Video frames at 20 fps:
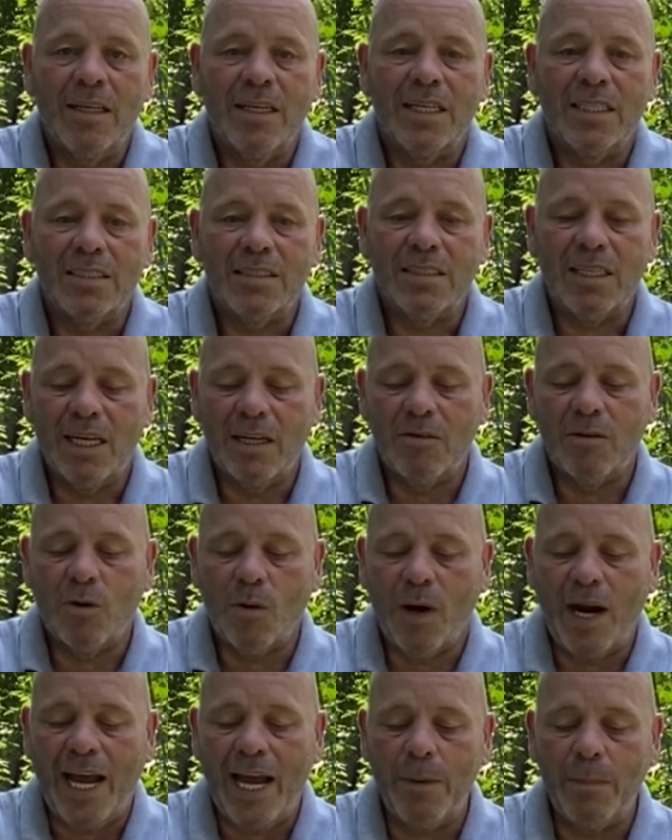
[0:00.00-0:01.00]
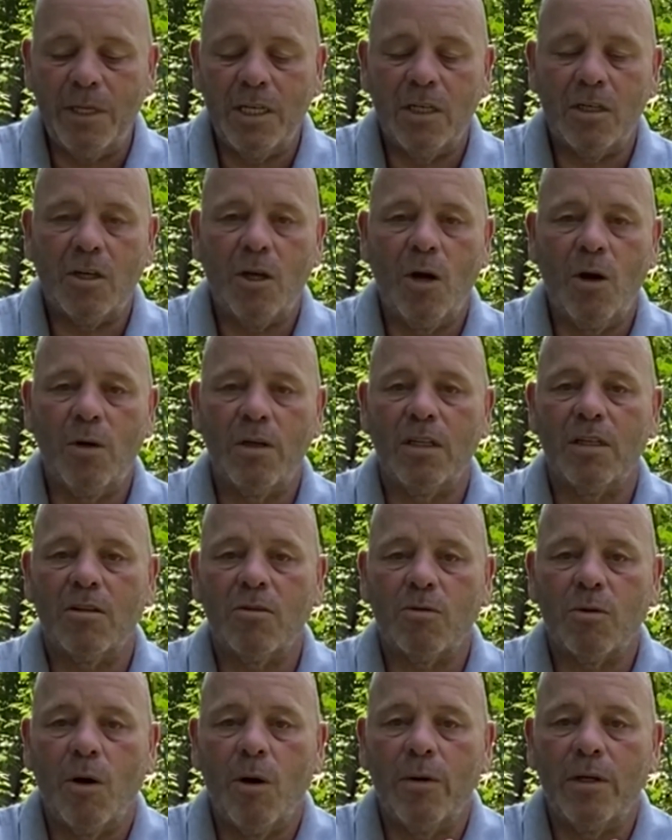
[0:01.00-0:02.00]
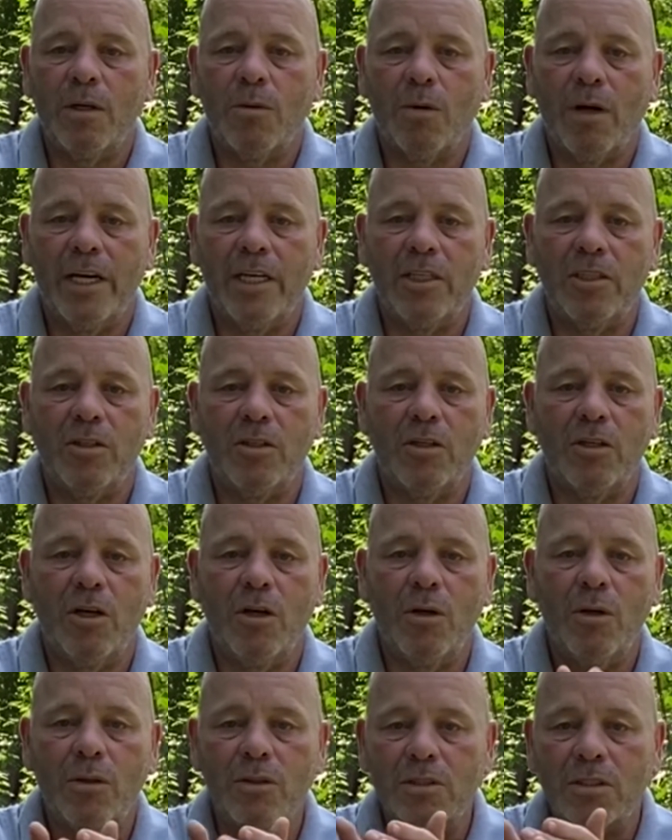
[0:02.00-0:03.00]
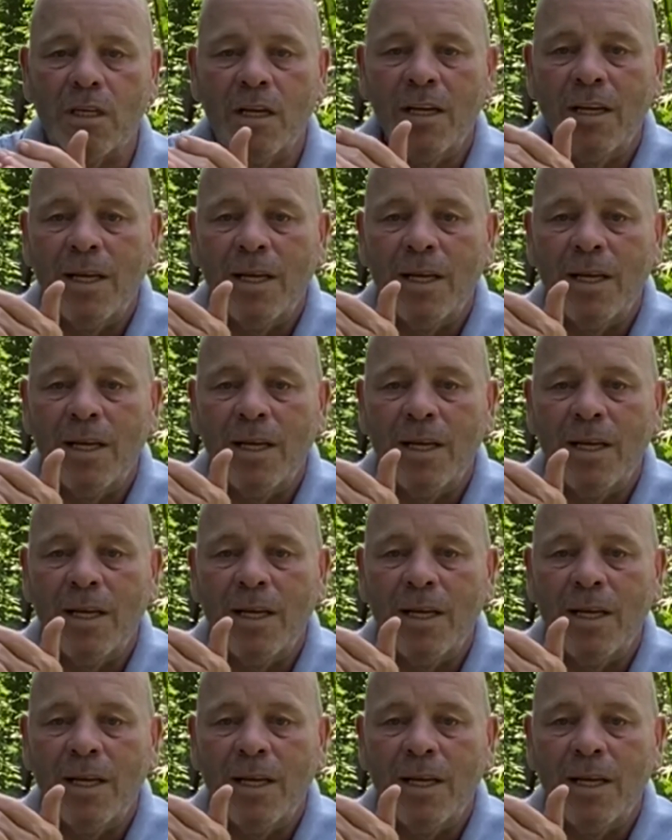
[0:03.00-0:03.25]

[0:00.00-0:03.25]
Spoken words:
Instead of grabbing the cone and throwing it right in your nose,